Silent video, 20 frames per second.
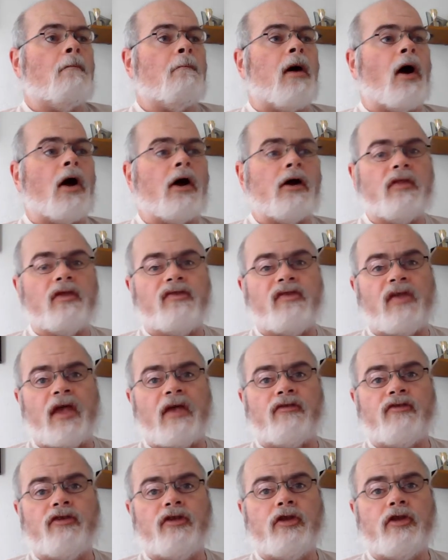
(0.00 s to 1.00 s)
Part of
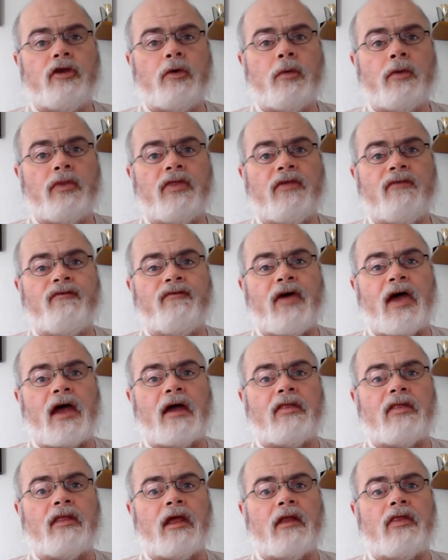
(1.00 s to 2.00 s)
this has to do with the fact
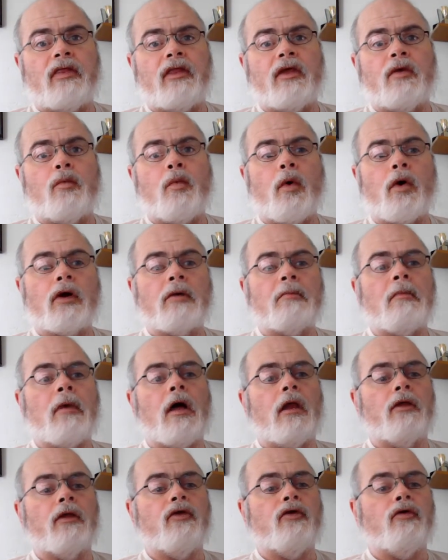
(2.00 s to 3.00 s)
that the water
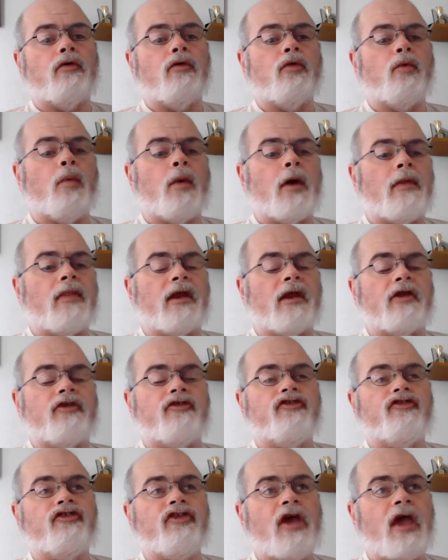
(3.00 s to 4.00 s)
molecule with the
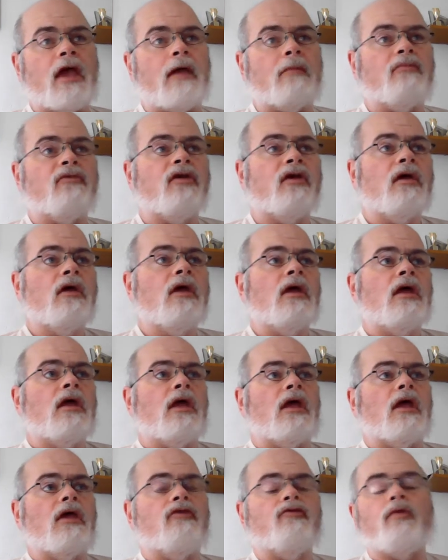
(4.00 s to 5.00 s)
shape
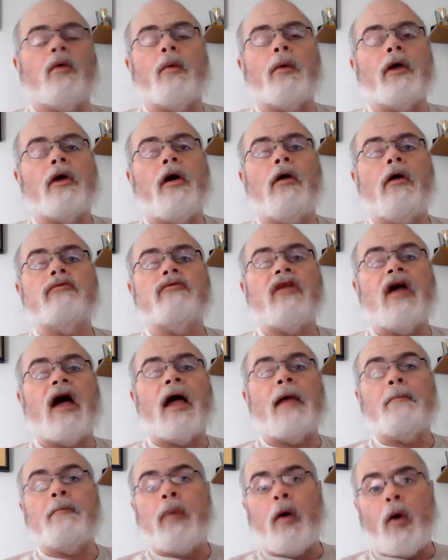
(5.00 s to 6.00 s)
is called
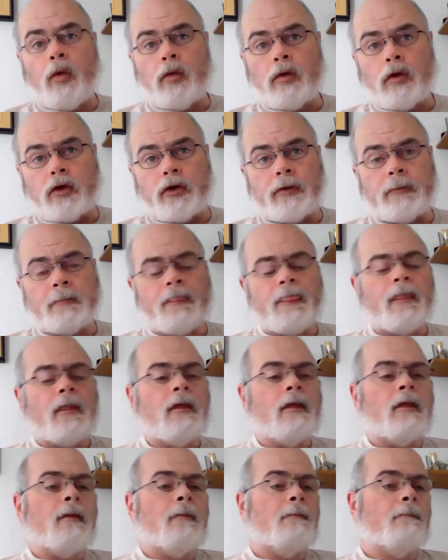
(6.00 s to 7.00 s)
dipolar.
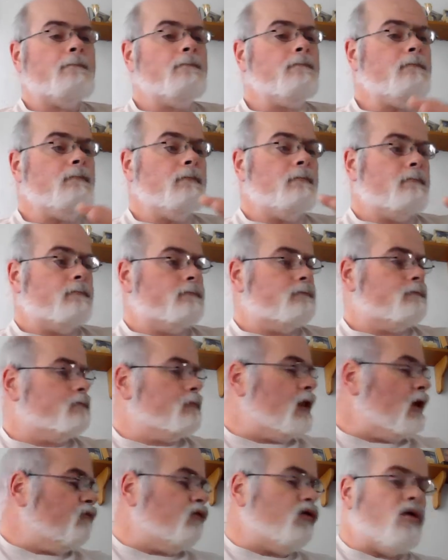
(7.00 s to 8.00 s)

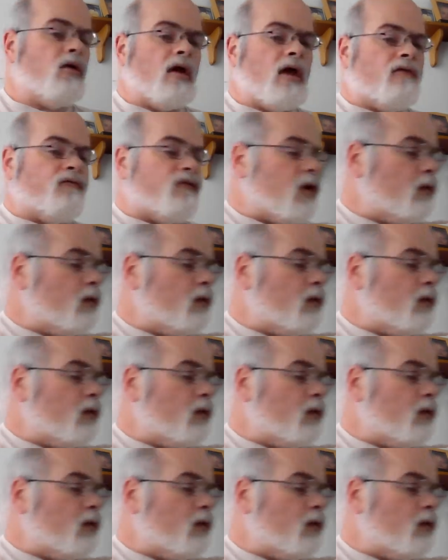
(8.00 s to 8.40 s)
If I